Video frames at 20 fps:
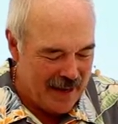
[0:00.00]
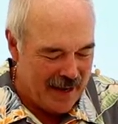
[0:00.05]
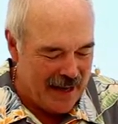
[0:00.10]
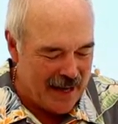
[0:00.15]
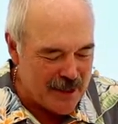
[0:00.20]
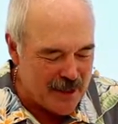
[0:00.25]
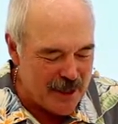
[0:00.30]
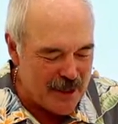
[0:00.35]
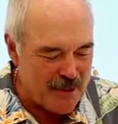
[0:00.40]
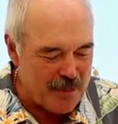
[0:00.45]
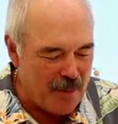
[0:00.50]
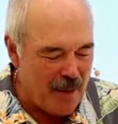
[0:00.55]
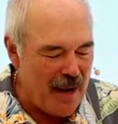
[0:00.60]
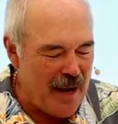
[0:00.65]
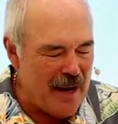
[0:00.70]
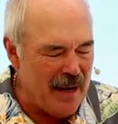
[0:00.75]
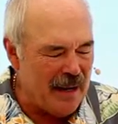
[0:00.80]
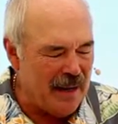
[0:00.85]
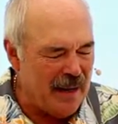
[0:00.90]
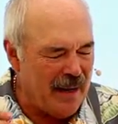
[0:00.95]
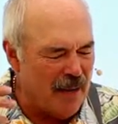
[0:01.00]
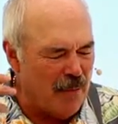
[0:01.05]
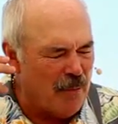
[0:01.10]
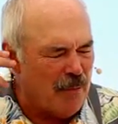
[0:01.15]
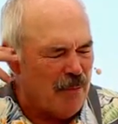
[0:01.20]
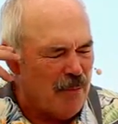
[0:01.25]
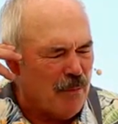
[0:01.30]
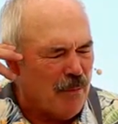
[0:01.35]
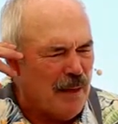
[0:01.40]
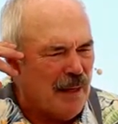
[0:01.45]
And as he's praying, he
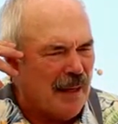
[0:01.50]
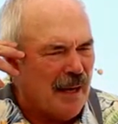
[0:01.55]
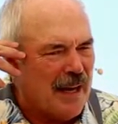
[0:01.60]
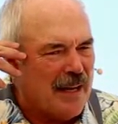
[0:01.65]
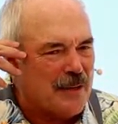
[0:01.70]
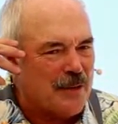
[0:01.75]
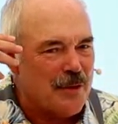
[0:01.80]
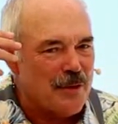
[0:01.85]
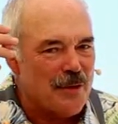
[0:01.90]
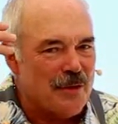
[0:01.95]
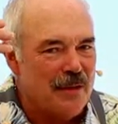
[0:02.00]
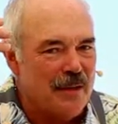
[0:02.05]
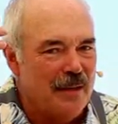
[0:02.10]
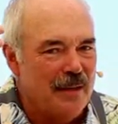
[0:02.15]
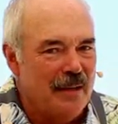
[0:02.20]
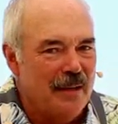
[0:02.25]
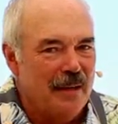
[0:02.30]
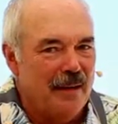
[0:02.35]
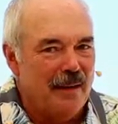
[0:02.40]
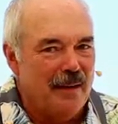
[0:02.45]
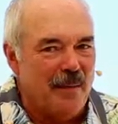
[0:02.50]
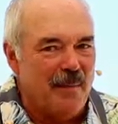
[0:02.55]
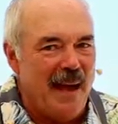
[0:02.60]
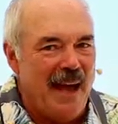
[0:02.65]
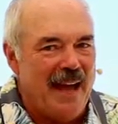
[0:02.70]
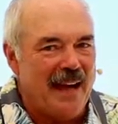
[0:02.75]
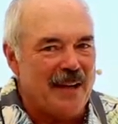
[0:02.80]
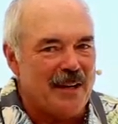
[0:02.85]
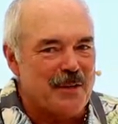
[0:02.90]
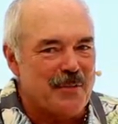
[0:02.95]
realizes the
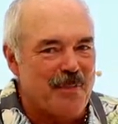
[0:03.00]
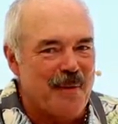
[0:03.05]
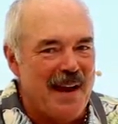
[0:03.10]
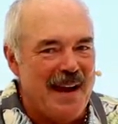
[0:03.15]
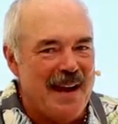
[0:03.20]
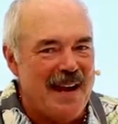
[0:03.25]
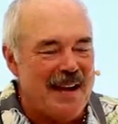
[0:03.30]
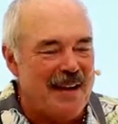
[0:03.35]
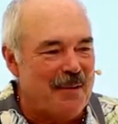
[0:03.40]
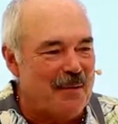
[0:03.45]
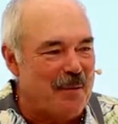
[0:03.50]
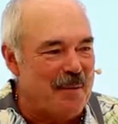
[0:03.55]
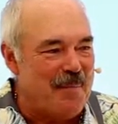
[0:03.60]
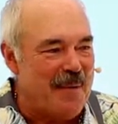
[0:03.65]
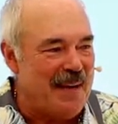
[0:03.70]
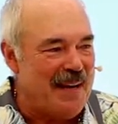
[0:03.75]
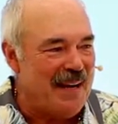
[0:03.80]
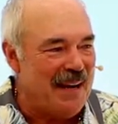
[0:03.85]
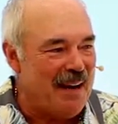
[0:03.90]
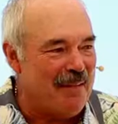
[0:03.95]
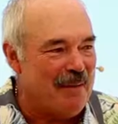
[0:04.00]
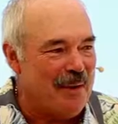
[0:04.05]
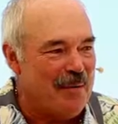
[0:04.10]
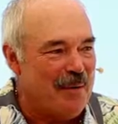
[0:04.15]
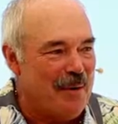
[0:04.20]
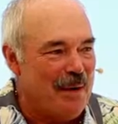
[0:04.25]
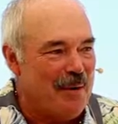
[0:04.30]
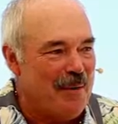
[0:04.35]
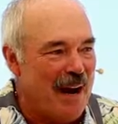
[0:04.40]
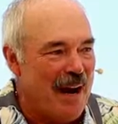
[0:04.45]
man is praying and repeating every
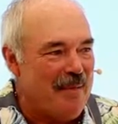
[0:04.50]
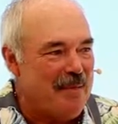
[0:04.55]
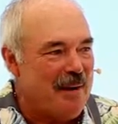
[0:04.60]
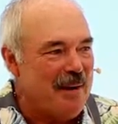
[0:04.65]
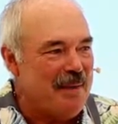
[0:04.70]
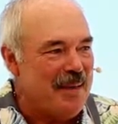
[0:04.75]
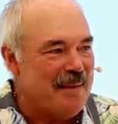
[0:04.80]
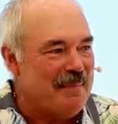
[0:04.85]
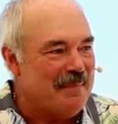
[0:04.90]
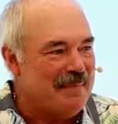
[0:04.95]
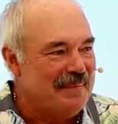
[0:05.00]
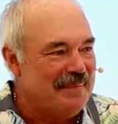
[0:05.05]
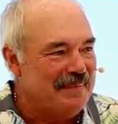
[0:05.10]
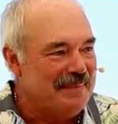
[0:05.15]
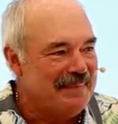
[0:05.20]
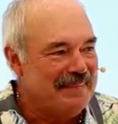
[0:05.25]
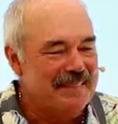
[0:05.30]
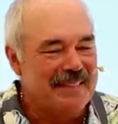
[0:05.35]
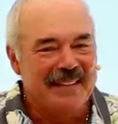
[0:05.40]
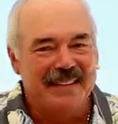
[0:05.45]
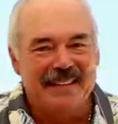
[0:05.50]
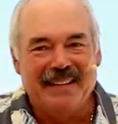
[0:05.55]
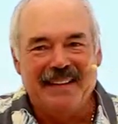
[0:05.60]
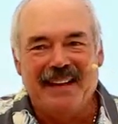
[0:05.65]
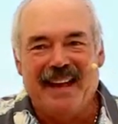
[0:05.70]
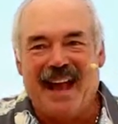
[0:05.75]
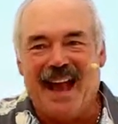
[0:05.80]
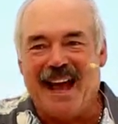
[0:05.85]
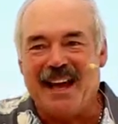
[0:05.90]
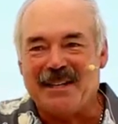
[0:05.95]
word right with him,
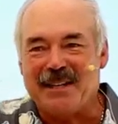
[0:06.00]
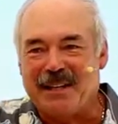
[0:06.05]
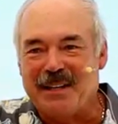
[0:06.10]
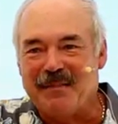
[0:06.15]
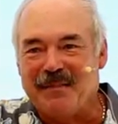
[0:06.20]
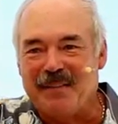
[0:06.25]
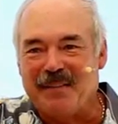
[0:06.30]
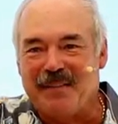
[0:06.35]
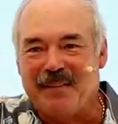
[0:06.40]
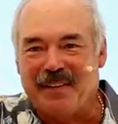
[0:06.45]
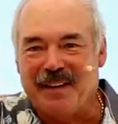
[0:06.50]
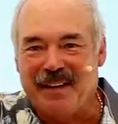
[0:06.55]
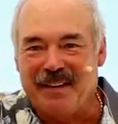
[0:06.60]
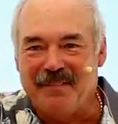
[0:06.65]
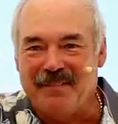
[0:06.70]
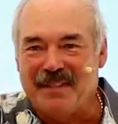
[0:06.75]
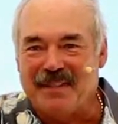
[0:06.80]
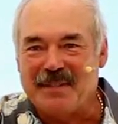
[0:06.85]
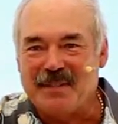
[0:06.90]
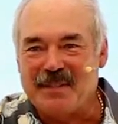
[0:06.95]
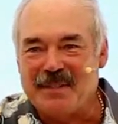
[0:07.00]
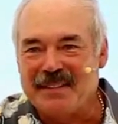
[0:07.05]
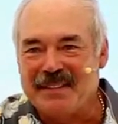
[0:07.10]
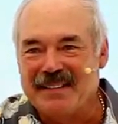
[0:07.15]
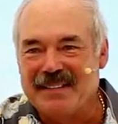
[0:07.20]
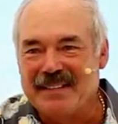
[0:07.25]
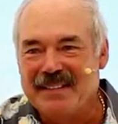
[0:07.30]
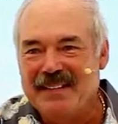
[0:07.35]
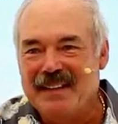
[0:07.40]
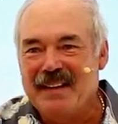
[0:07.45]
asking for forgiveness
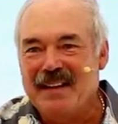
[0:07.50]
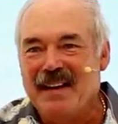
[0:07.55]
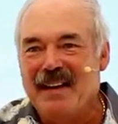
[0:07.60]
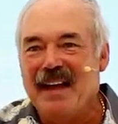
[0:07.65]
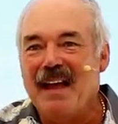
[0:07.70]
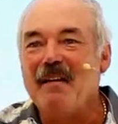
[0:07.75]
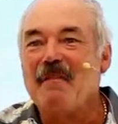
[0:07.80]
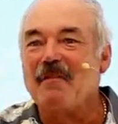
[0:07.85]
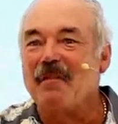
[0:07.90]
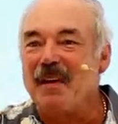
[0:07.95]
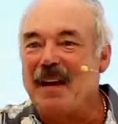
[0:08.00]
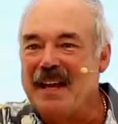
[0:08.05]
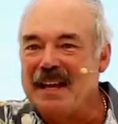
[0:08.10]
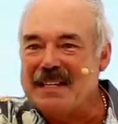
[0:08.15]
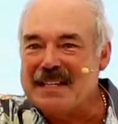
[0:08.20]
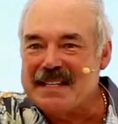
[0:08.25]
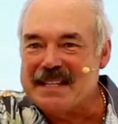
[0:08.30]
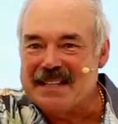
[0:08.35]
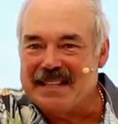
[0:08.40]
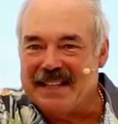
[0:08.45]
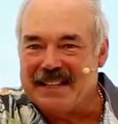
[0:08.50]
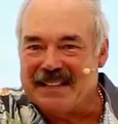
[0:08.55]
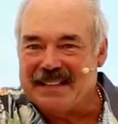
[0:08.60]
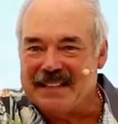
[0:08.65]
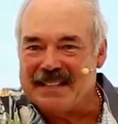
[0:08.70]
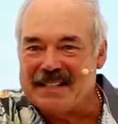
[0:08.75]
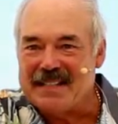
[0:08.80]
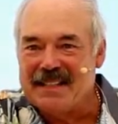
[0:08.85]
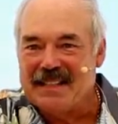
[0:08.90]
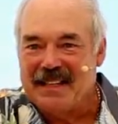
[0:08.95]
for his
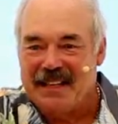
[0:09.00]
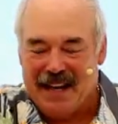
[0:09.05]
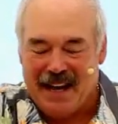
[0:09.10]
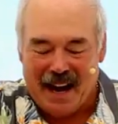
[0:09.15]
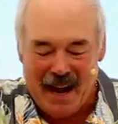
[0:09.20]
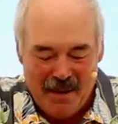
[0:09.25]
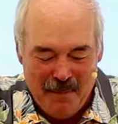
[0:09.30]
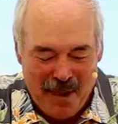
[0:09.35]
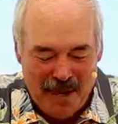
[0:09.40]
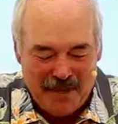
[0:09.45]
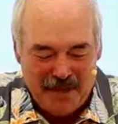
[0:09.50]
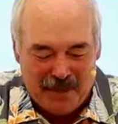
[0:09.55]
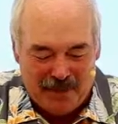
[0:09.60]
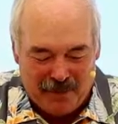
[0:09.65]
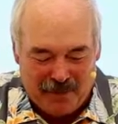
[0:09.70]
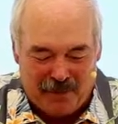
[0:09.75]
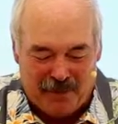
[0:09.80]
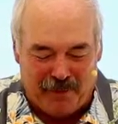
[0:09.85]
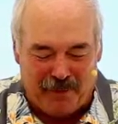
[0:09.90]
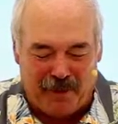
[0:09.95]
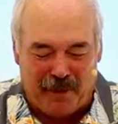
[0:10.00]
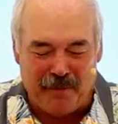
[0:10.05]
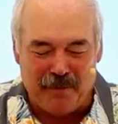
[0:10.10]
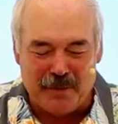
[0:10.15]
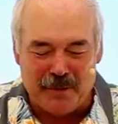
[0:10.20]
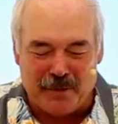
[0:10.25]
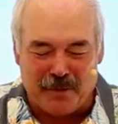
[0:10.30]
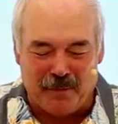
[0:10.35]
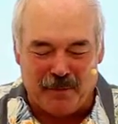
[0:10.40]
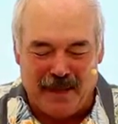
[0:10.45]
sins. I'm asking for
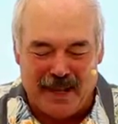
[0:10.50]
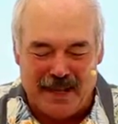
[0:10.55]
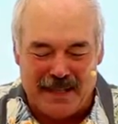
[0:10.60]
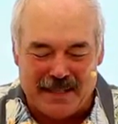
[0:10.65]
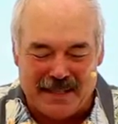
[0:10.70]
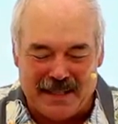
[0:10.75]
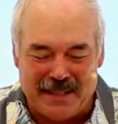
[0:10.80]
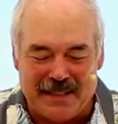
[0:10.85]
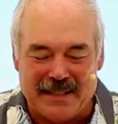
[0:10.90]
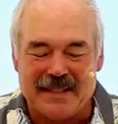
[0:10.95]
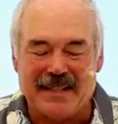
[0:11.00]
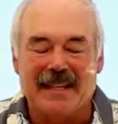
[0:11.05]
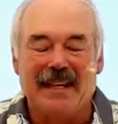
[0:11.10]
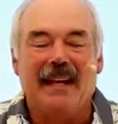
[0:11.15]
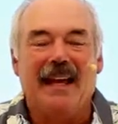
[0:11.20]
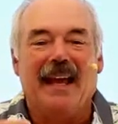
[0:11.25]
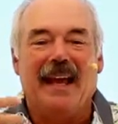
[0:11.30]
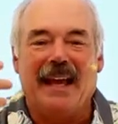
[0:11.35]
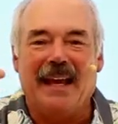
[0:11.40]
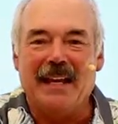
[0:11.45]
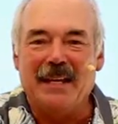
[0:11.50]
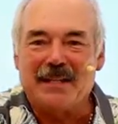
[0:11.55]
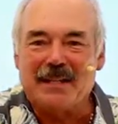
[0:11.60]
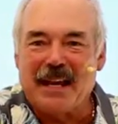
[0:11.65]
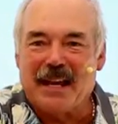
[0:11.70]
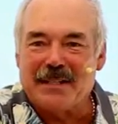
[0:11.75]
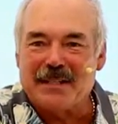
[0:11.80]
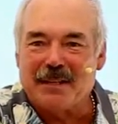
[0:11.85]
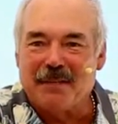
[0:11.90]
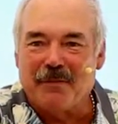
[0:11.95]
forgiveness for my sins.
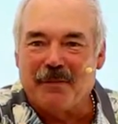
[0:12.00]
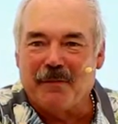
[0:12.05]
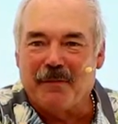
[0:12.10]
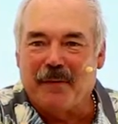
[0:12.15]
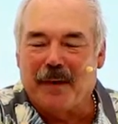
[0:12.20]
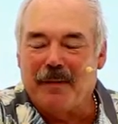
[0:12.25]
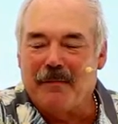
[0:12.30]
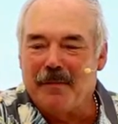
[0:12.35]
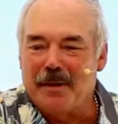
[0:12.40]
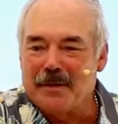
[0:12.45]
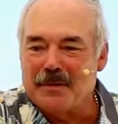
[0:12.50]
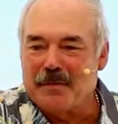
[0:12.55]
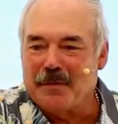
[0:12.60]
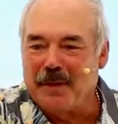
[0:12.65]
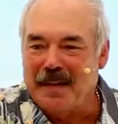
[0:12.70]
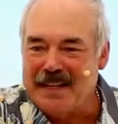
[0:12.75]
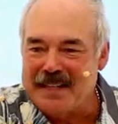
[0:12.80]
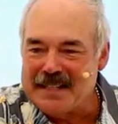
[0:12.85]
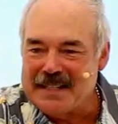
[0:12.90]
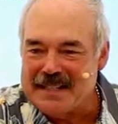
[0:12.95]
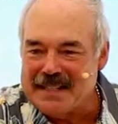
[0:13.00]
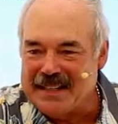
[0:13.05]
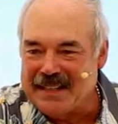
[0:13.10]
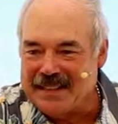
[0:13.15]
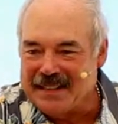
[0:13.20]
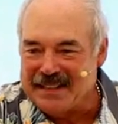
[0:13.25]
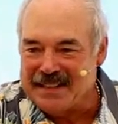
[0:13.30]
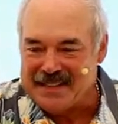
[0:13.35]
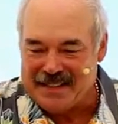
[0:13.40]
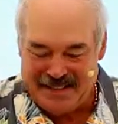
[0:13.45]
He's asking for forgiveness for his
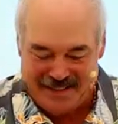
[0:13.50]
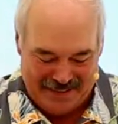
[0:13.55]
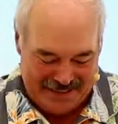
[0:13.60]
sins.